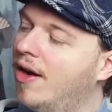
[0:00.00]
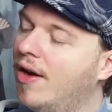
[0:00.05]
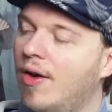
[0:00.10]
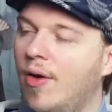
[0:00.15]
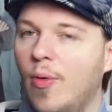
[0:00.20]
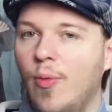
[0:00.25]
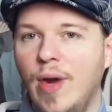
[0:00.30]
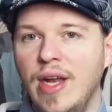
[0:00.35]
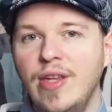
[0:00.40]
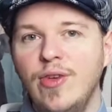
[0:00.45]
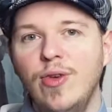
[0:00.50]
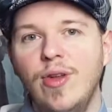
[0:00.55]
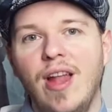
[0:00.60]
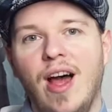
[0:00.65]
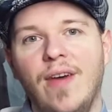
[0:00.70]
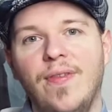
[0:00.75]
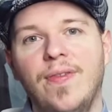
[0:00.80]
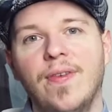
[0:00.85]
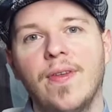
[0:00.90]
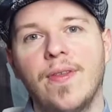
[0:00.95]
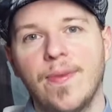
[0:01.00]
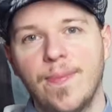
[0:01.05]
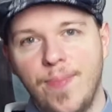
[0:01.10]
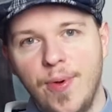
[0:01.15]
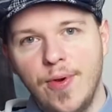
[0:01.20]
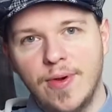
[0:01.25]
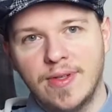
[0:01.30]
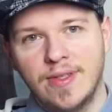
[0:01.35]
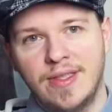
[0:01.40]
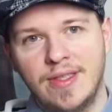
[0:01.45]
when you love the
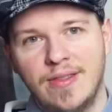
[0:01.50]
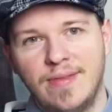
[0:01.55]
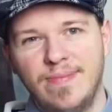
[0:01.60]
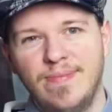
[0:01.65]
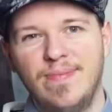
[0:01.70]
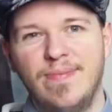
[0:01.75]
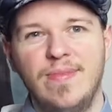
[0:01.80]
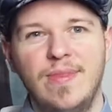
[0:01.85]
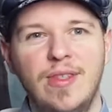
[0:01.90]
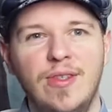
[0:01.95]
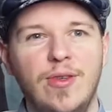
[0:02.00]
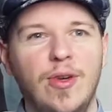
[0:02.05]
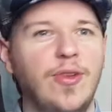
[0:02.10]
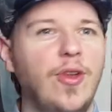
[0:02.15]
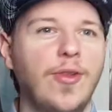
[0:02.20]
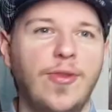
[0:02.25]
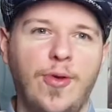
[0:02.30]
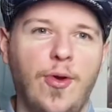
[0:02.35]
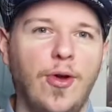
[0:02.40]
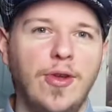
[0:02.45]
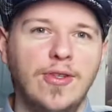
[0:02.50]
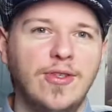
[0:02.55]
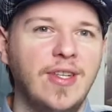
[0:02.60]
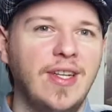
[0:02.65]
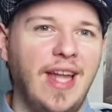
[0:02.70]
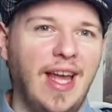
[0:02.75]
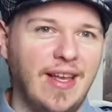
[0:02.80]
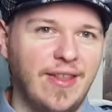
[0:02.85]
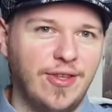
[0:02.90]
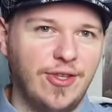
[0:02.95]
books, you're not going to
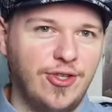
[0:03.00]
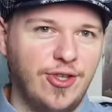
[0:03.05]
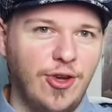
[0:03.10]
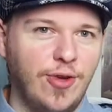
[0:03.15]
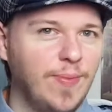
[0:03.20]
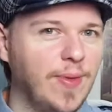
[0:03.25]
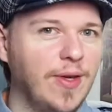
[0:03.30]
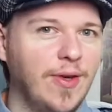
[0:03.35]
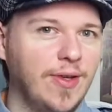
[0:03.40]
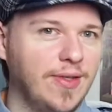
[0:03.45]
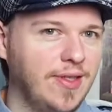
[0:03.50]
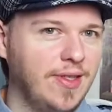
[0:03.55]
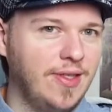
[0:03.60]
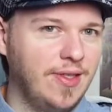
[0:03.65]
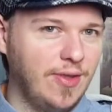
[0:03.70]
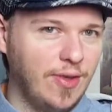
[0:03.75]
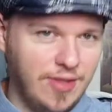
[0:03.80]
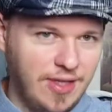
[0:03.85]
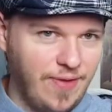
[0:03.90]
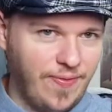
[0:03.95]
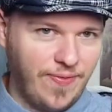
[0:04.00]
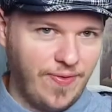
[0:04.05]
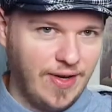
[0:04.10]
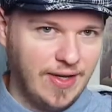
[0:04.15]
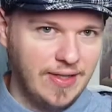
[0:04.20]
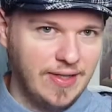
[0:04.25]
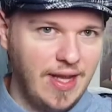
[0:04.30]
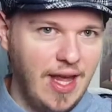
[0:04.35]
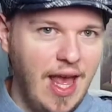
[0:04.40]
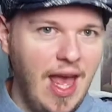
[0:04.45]
like the show because it's so
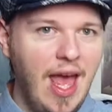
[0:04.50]
different.